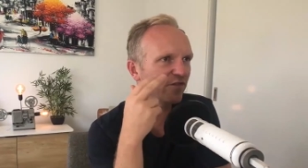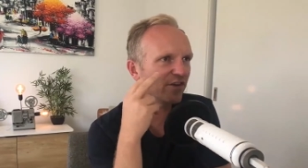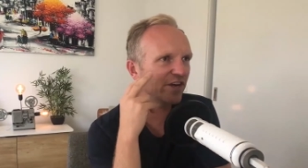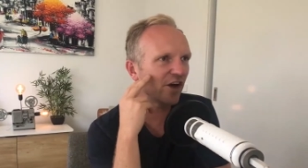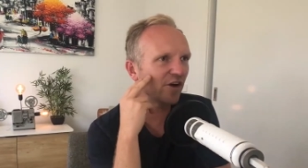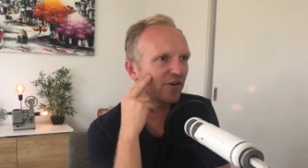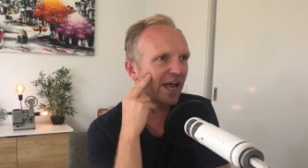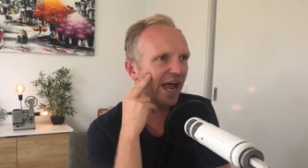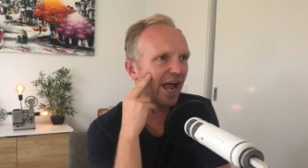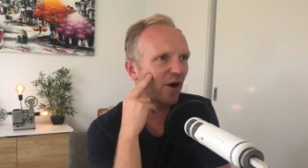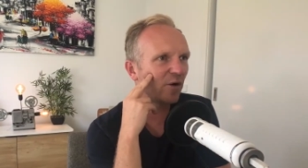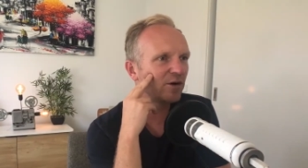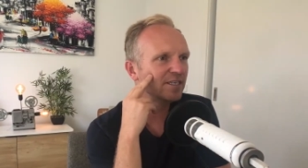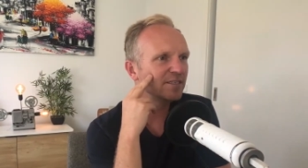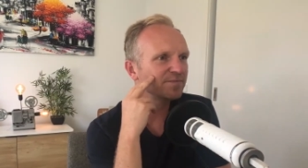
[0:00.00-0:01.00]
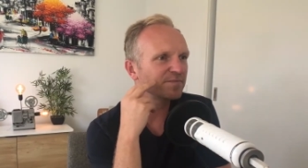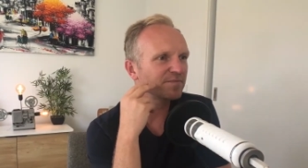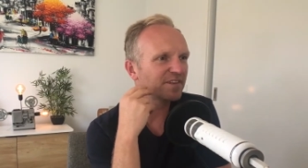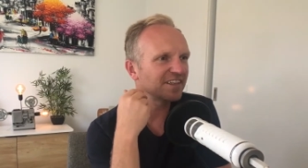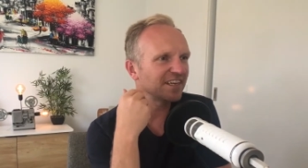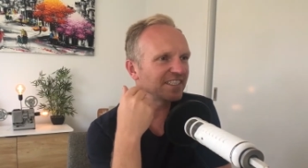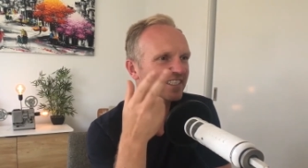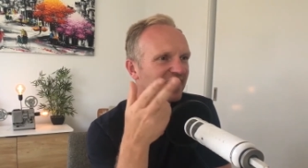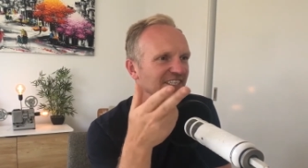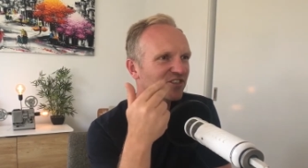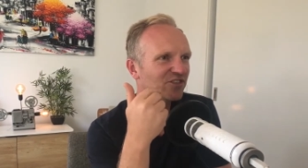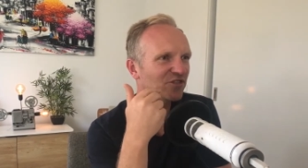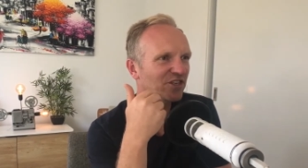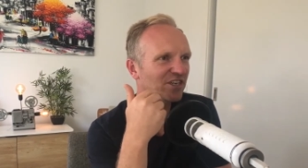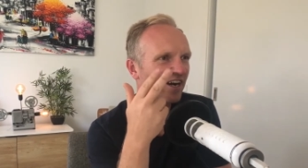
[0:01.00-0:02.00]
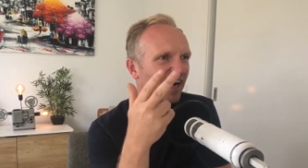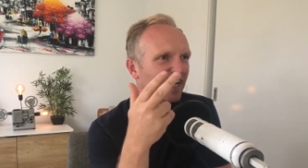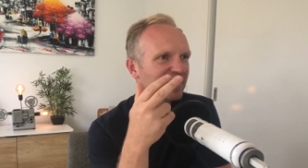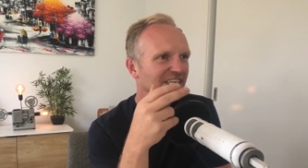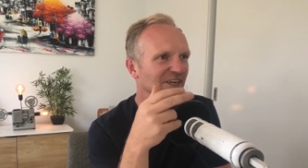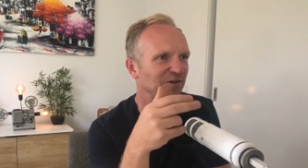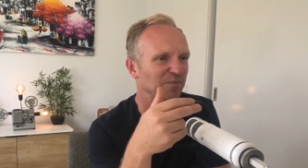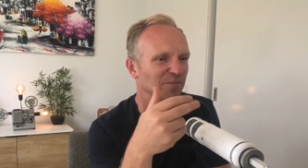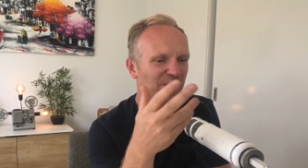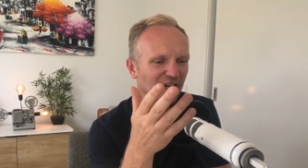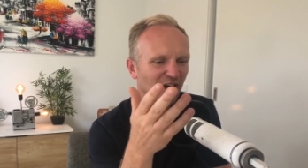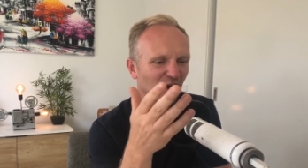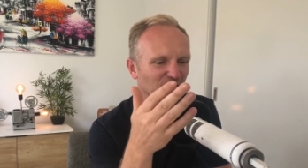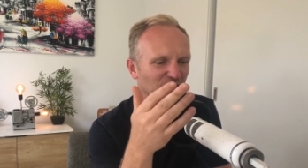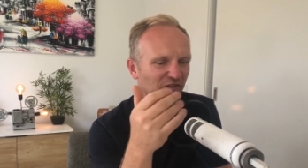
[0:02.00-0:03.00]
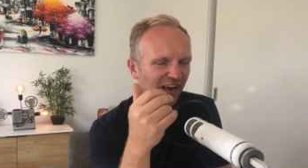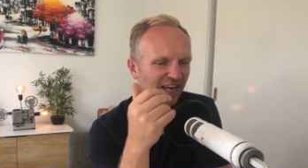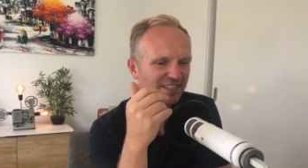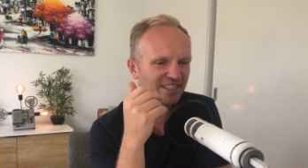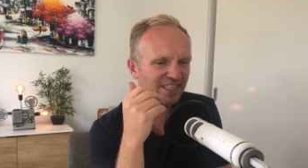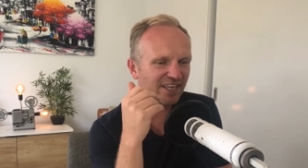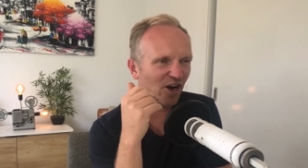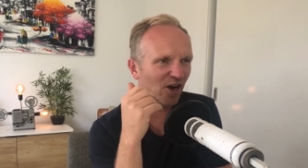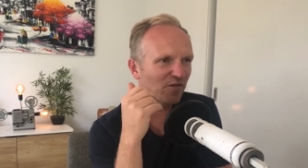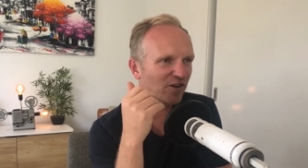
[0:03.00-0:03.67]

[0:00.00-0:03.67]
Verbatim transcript: this video now they see two guys here with big old fancy